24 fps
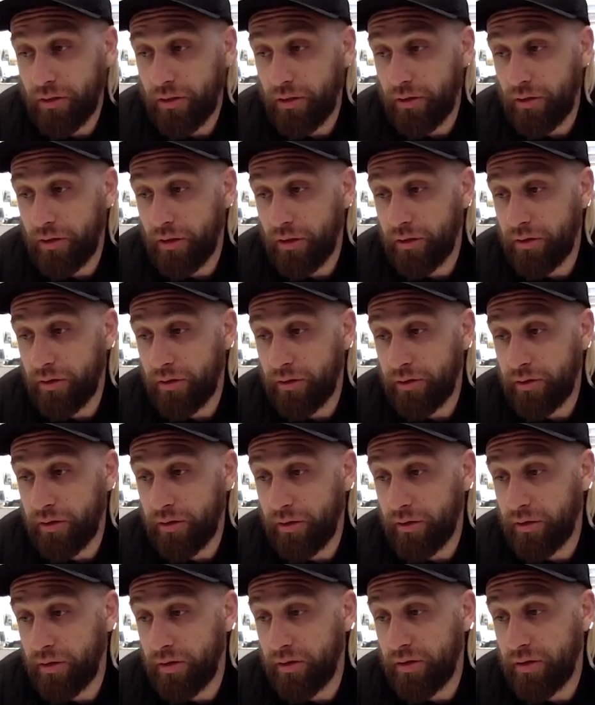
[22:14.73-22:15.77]

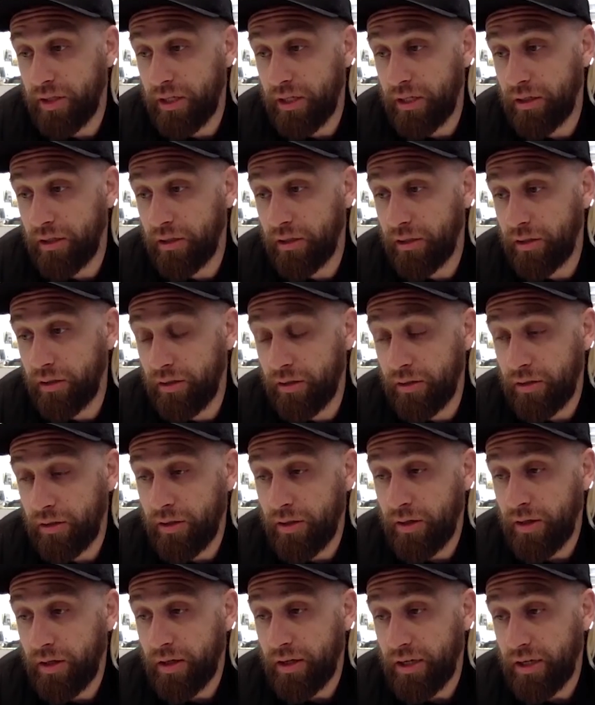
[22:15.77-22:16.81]
The thing
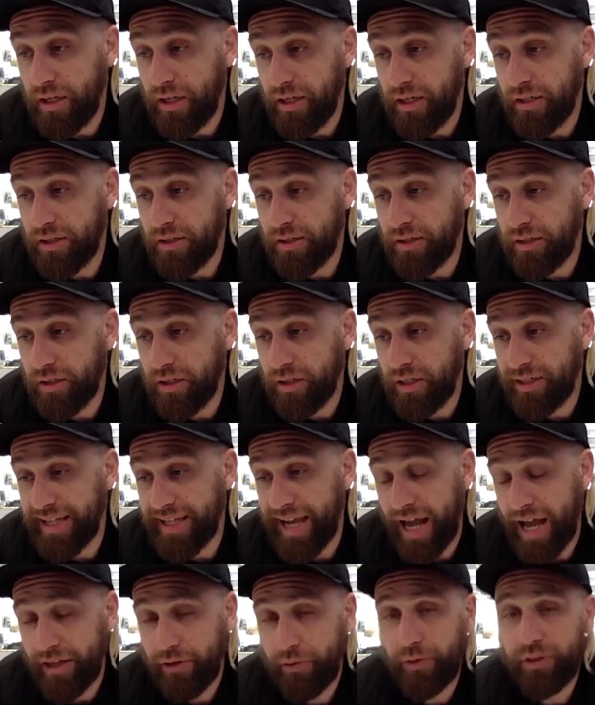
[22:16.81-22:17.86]
is, it's
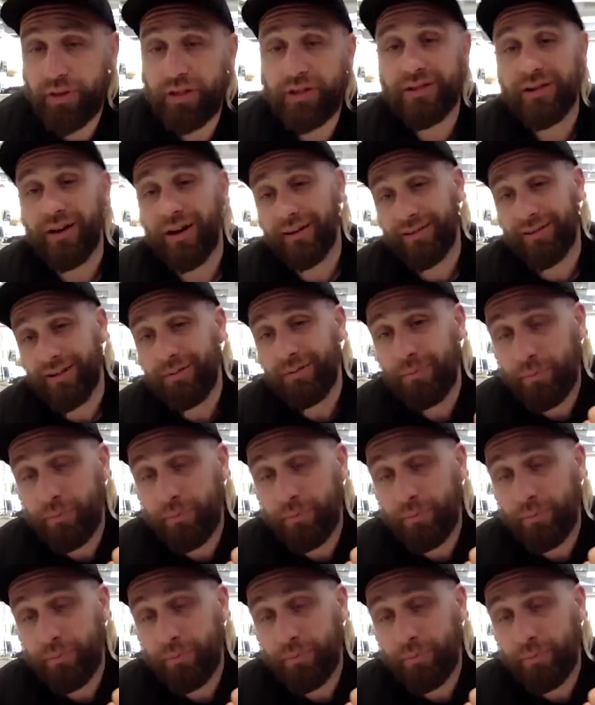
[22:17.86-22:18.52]
gathering the data,